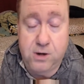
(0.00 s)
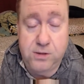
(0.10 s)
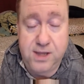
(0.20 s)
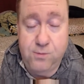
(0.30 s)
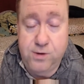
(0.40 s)

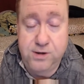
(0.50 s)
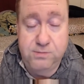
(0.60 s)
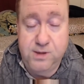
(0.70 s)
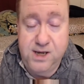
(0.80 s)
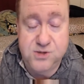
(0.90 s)
They won
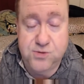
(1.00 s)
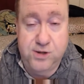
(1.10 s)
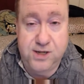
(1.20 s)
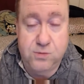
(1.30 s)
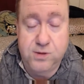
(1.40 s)
the Eastern
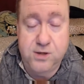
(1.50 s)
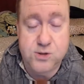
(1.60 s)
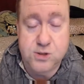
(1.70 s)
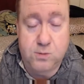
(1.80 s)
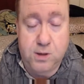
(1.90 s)
League 3 years in
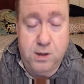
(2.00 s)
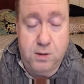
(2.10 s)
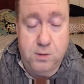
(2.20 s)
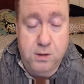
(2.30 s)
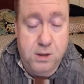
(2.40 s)
a row,
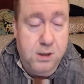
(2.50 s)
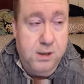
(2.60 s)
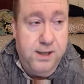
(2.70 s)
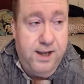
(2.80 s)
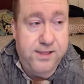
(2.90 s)

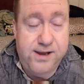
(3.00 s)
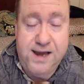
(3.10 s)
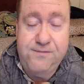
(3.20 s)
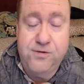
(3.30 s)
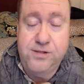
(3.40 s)
and then
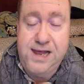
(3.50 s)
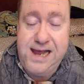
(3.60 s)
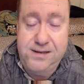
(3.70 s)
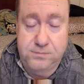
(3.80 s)
after that,